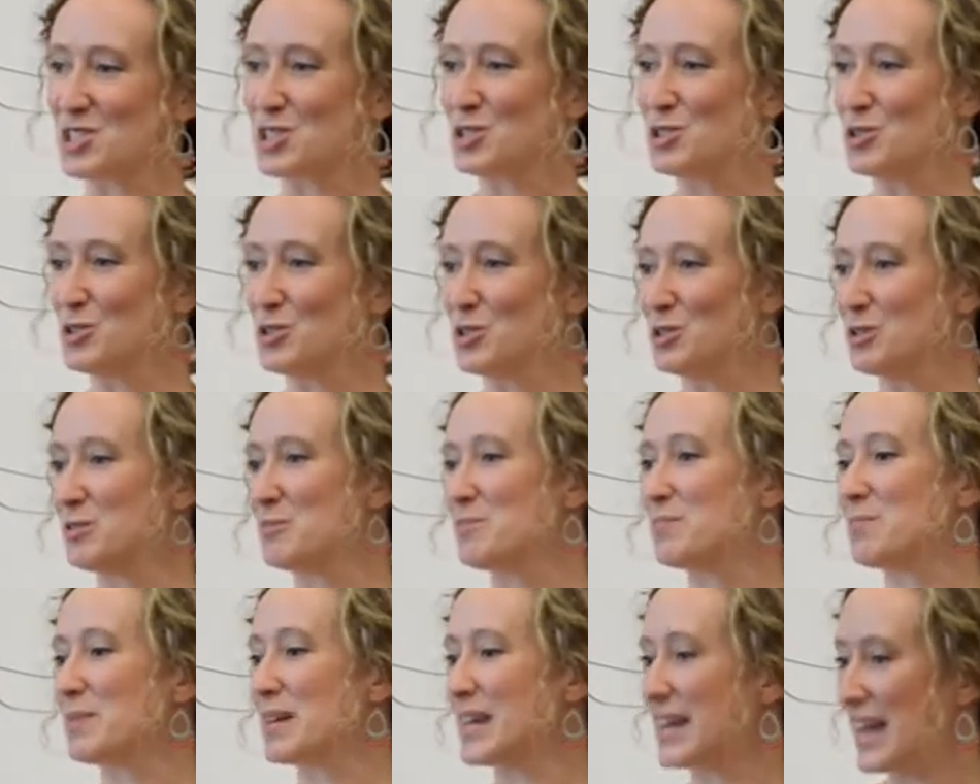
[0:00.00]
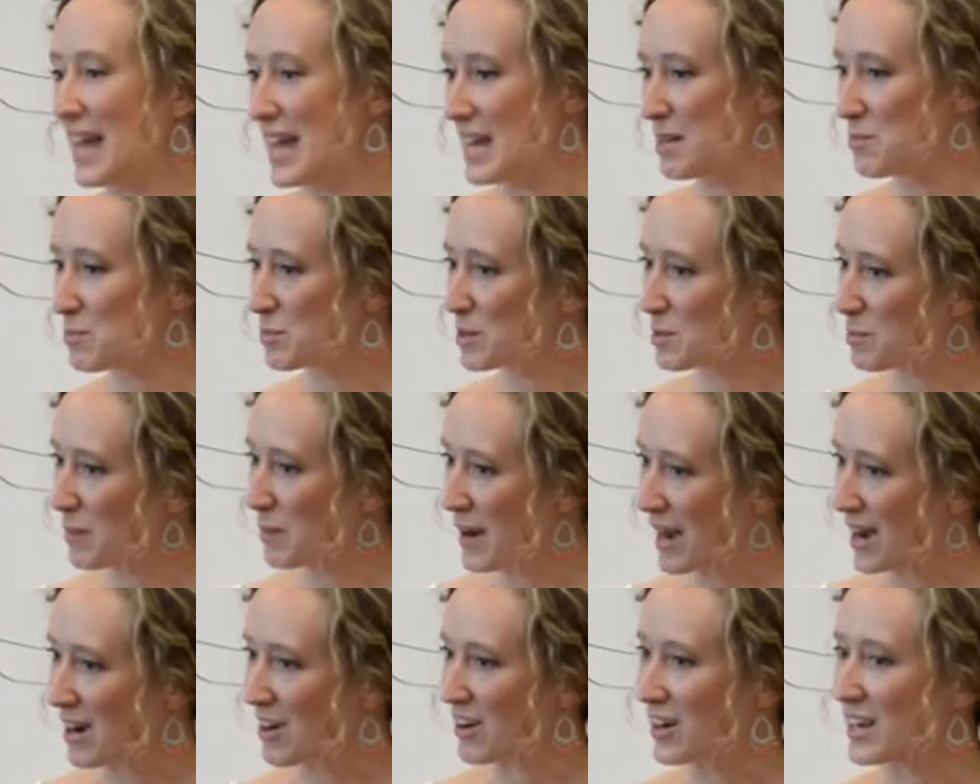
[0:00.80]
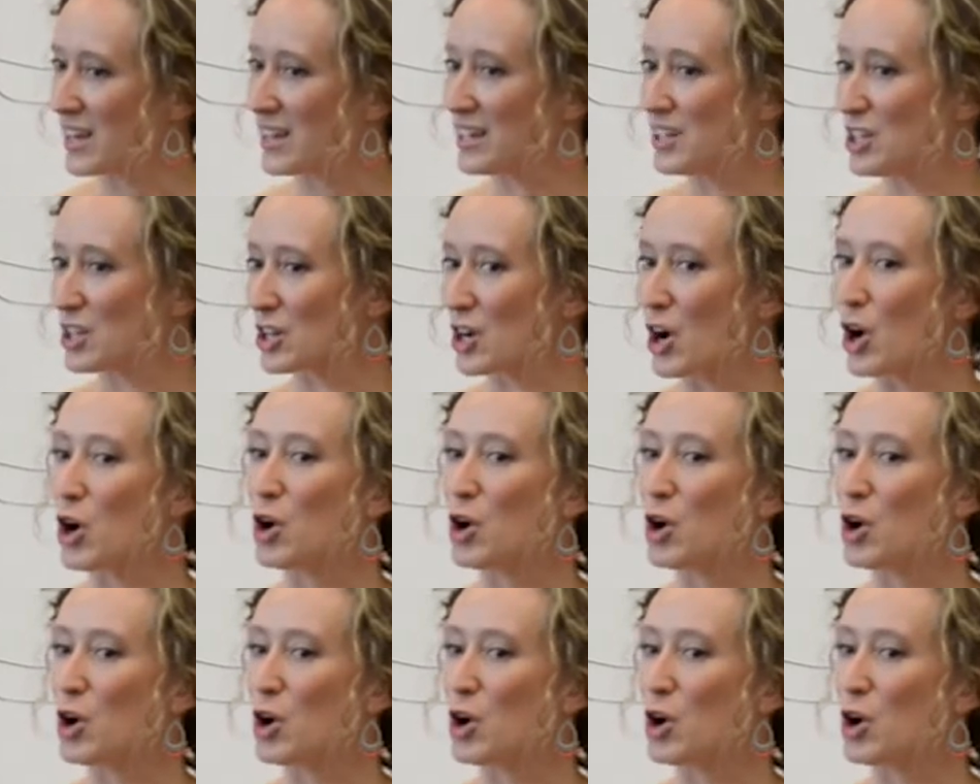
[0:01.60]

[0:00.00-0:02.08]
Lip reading: to begin preparing your